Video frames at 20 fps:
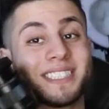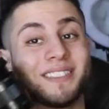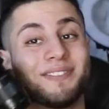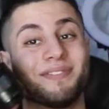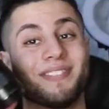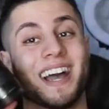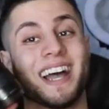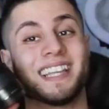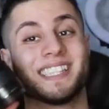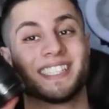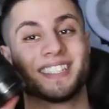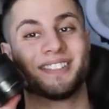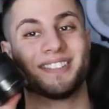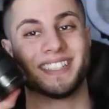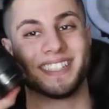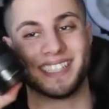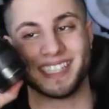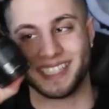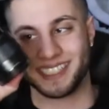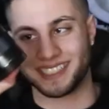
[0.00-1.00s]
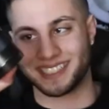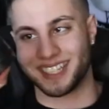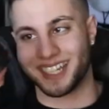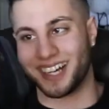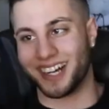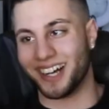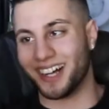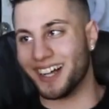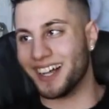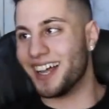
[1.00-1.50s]
some magic with this,
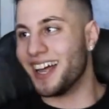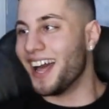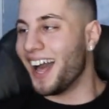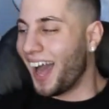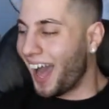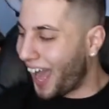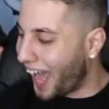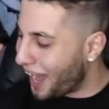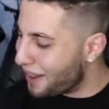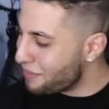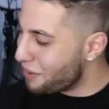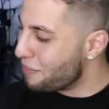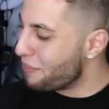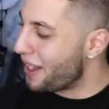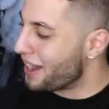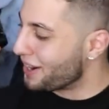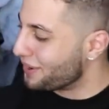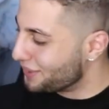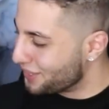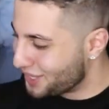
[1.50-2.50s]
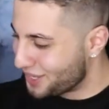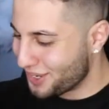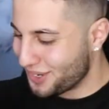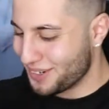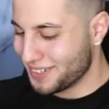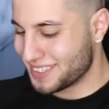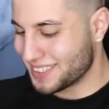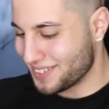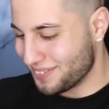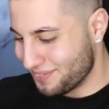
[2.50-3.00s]
y'all.
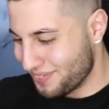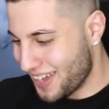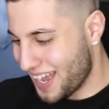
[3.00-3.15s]
Let's...